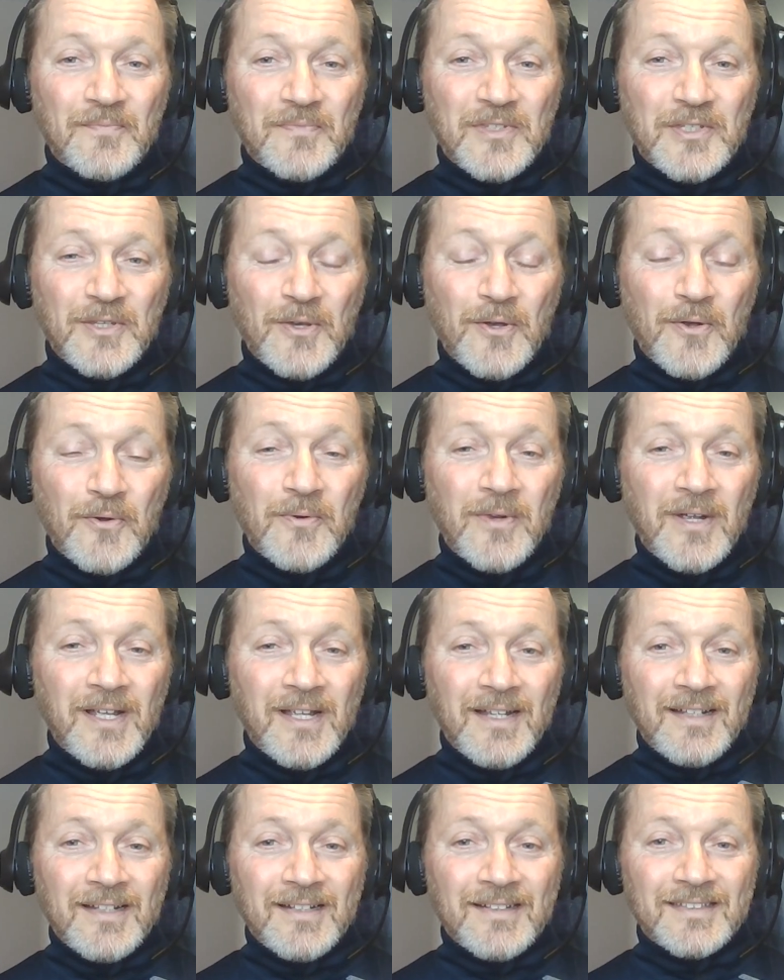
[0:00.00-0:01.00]
So
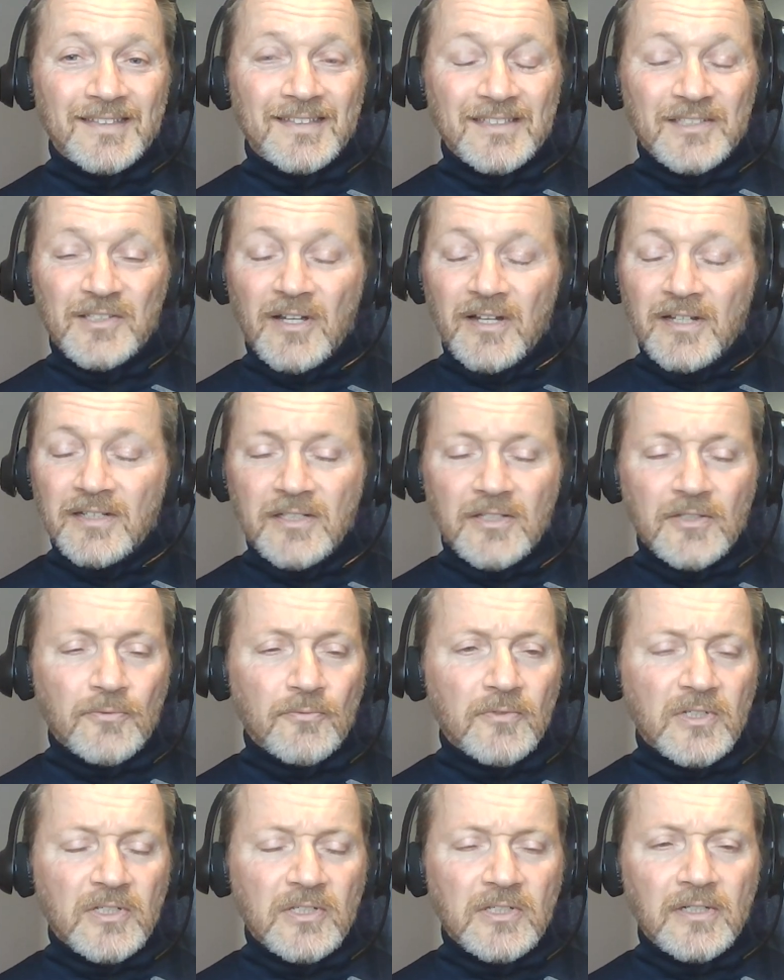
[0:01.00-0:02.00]
uh, scientists
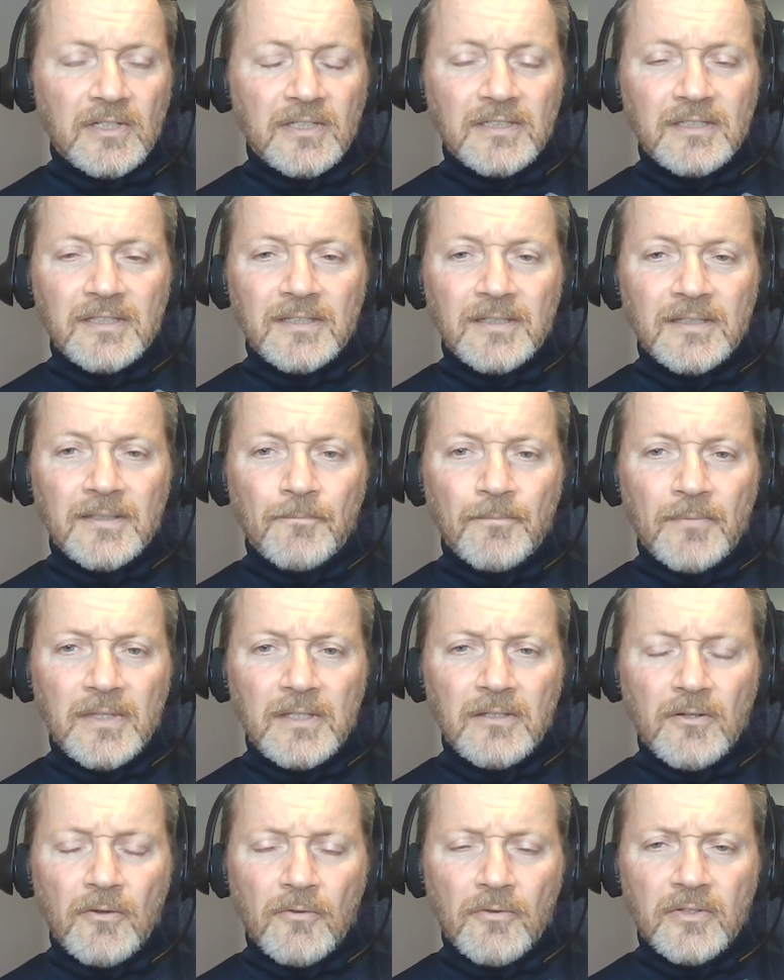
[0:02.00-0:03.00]
were studying,
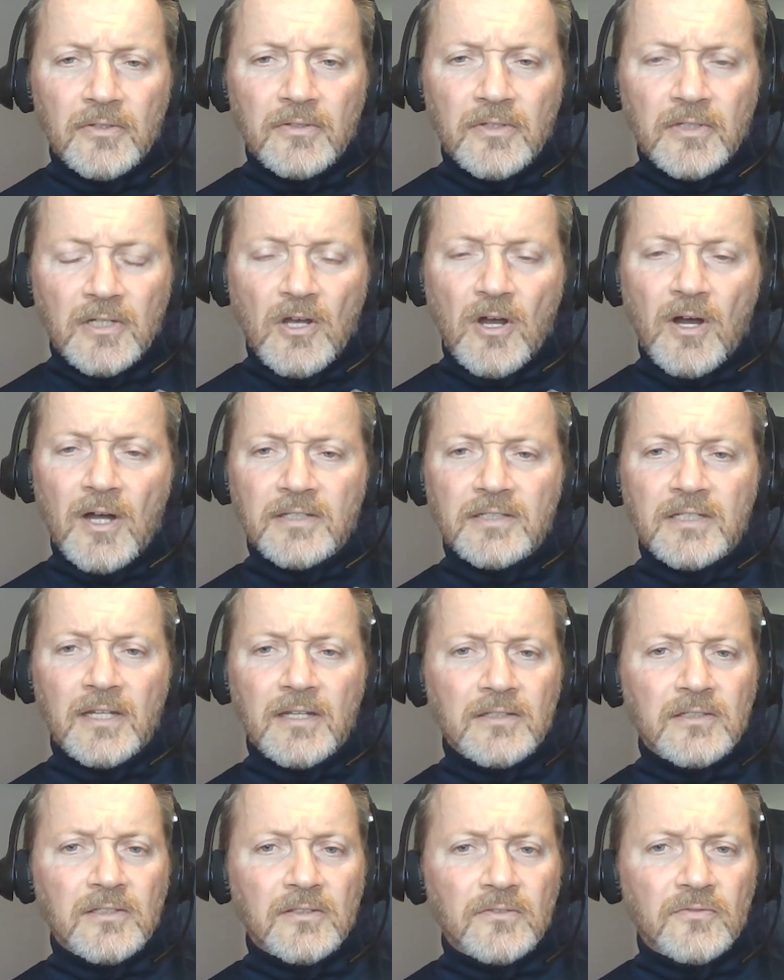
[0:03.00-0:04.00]
you know, the, the
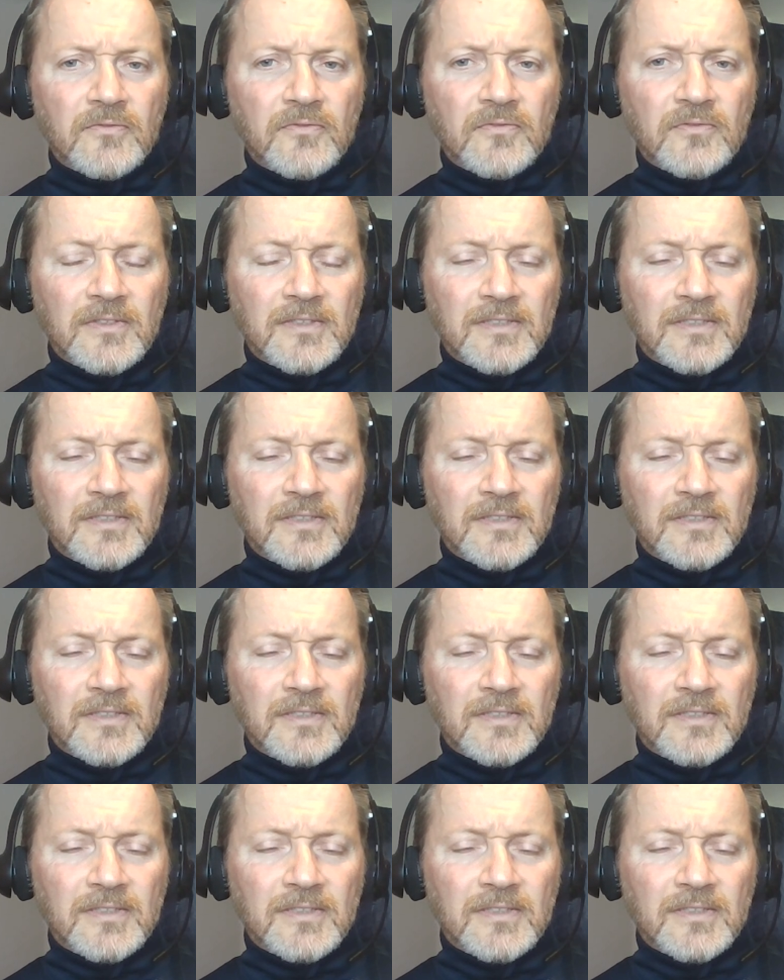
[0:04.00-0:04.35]
content of,